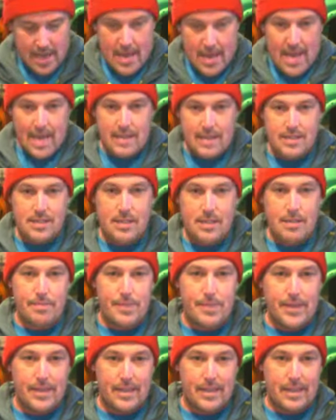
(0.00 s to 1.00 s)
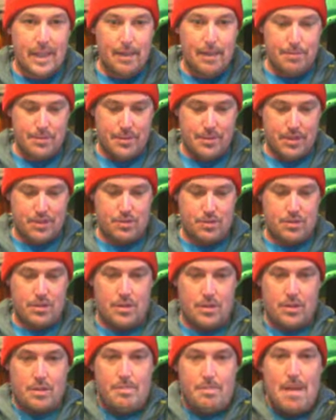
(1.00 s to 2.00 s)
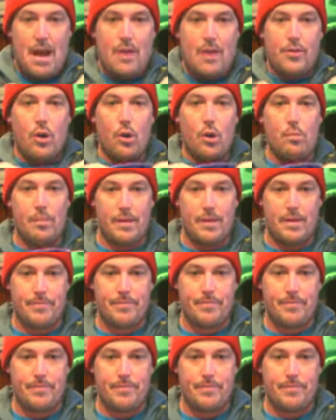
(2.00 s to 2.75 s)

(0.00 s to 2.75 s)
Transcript: and something that keeps the mouth open.